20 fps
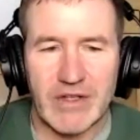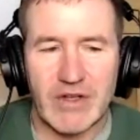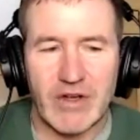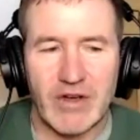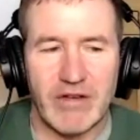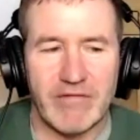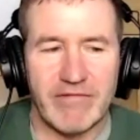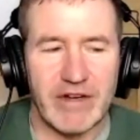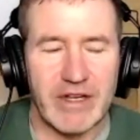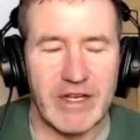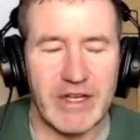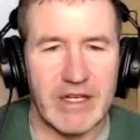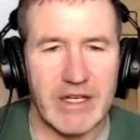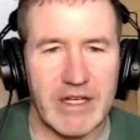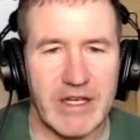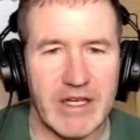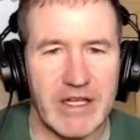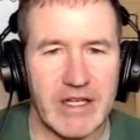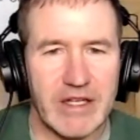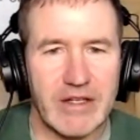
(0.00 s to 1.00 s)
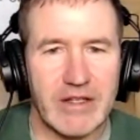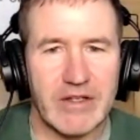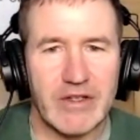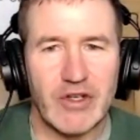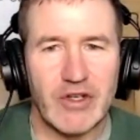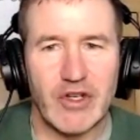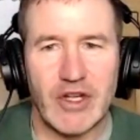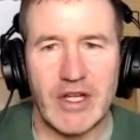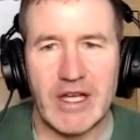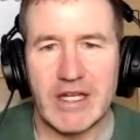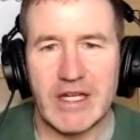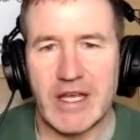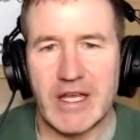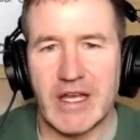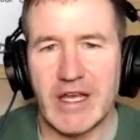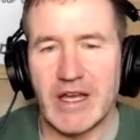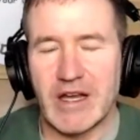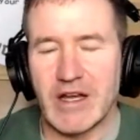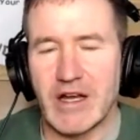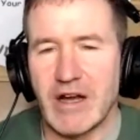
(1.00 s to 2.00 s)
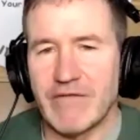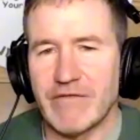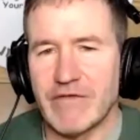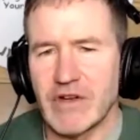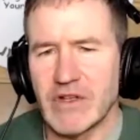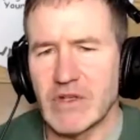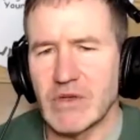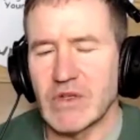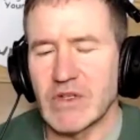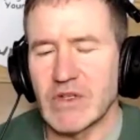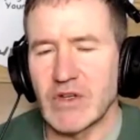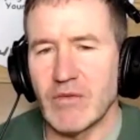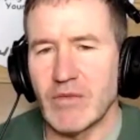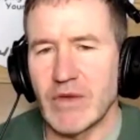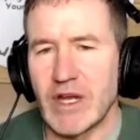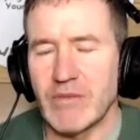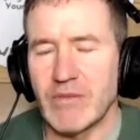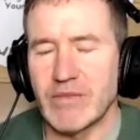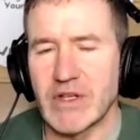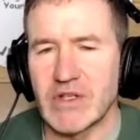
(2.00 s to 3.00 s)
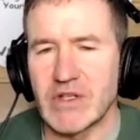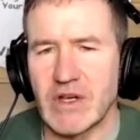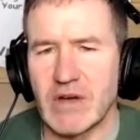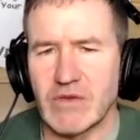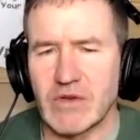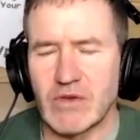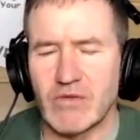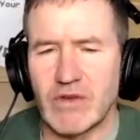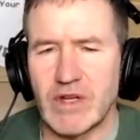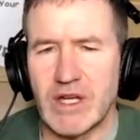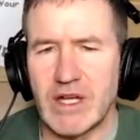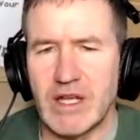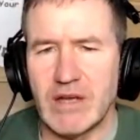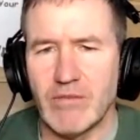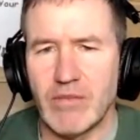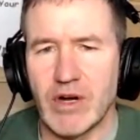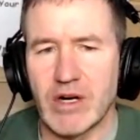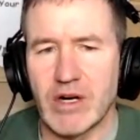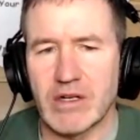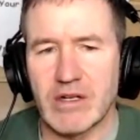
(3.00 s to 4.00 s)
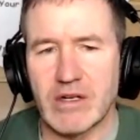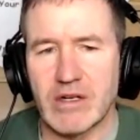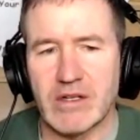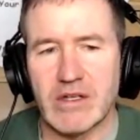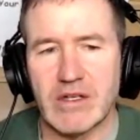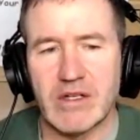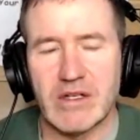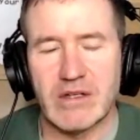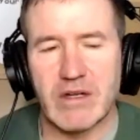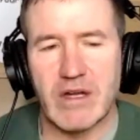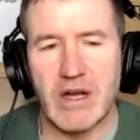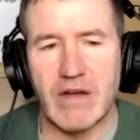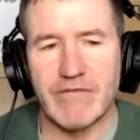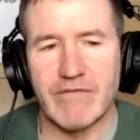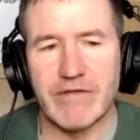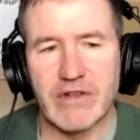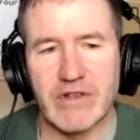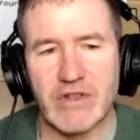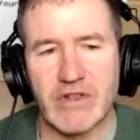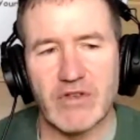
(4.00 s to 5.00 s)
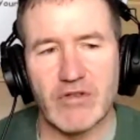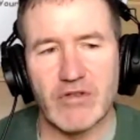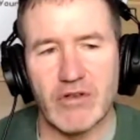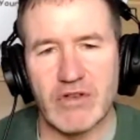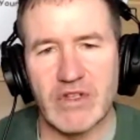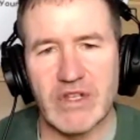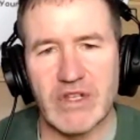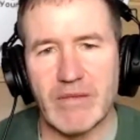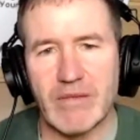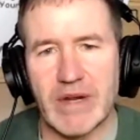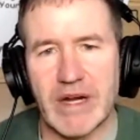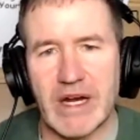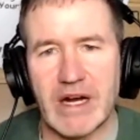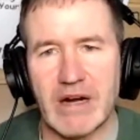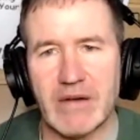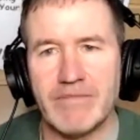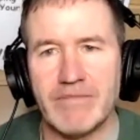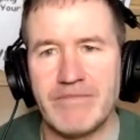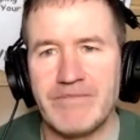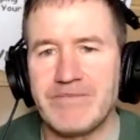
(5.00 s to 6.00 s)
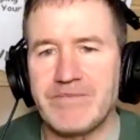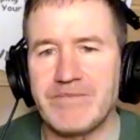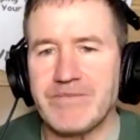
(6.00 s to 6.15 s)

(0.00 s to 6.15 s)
It's covering the GLDA conference that's coming up. It's always a really important conference stroke seminar.